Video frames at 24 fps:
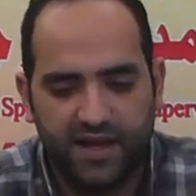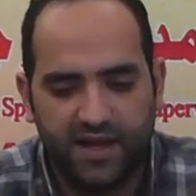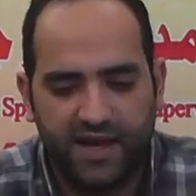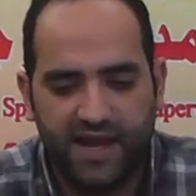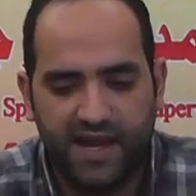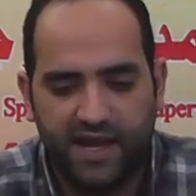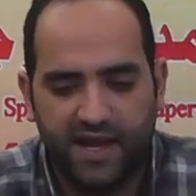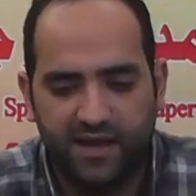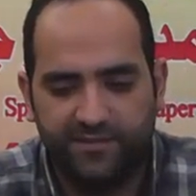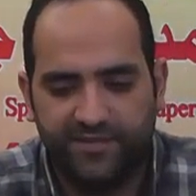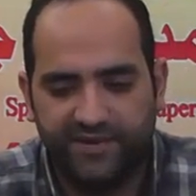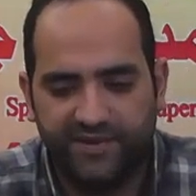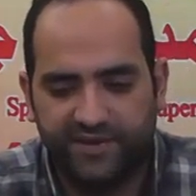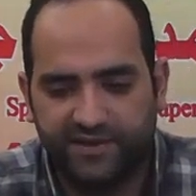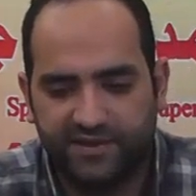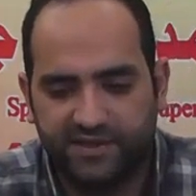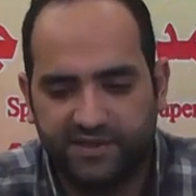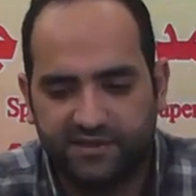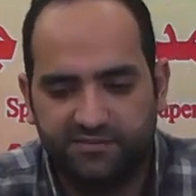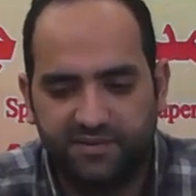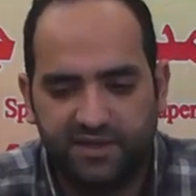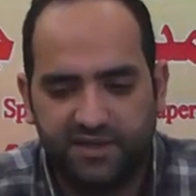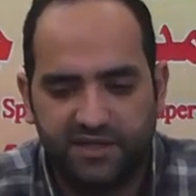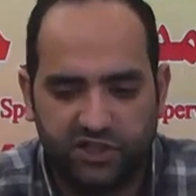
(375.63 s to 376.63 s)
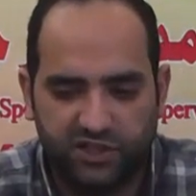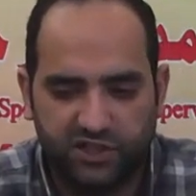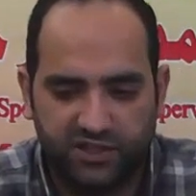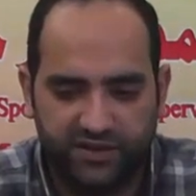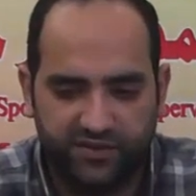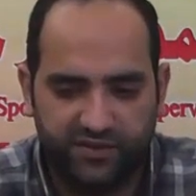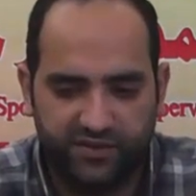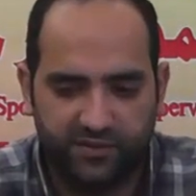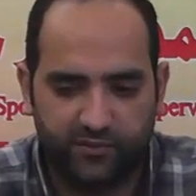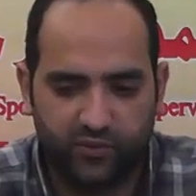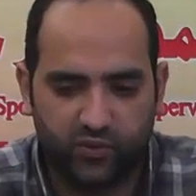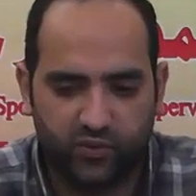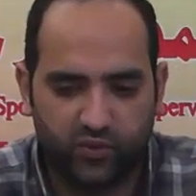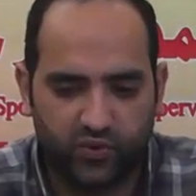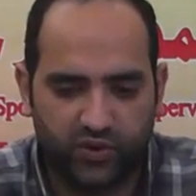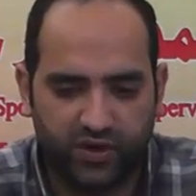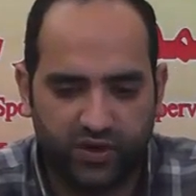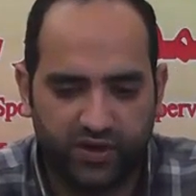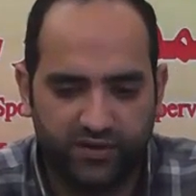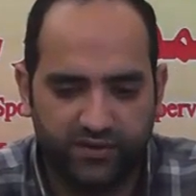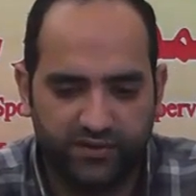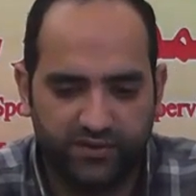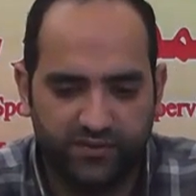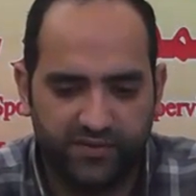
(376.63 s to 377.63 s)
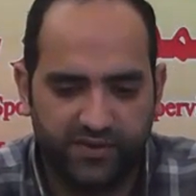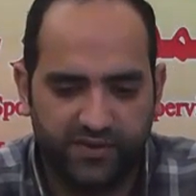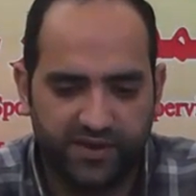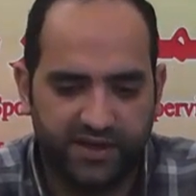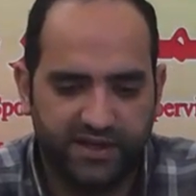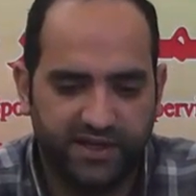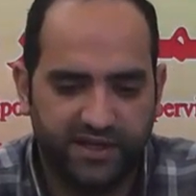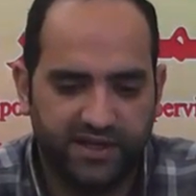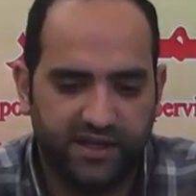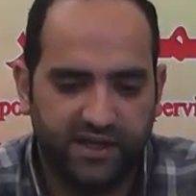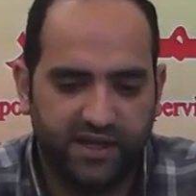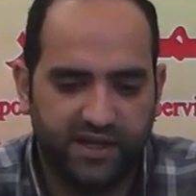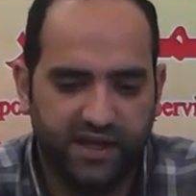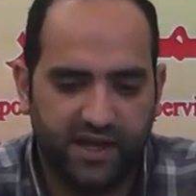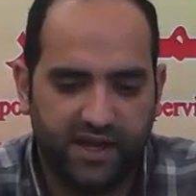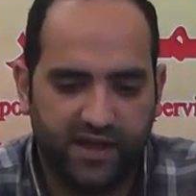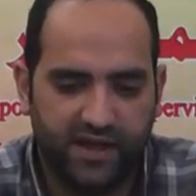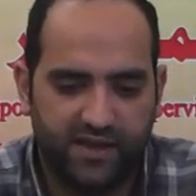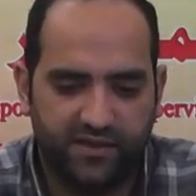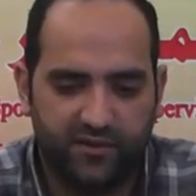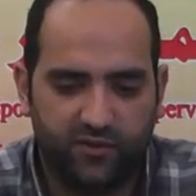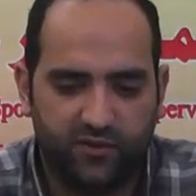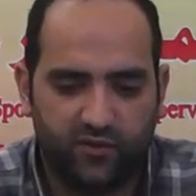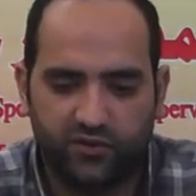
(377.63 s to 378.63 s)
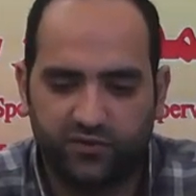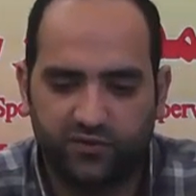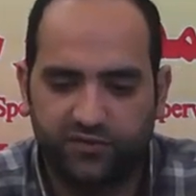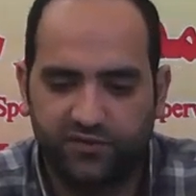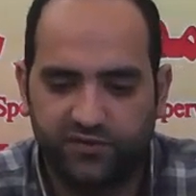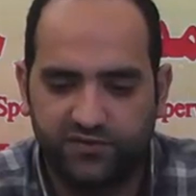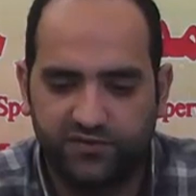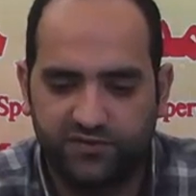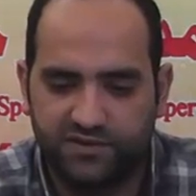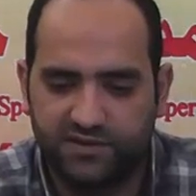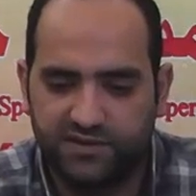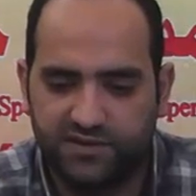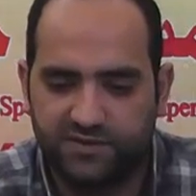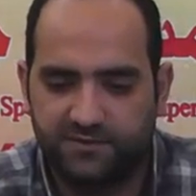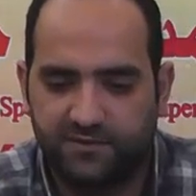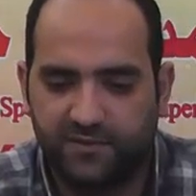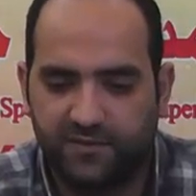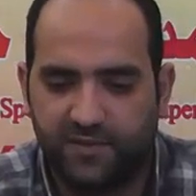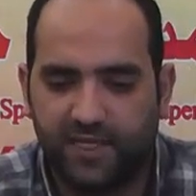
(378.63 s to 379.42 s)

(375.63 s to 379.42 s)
happy, especially the poor, the needy, and the orphans.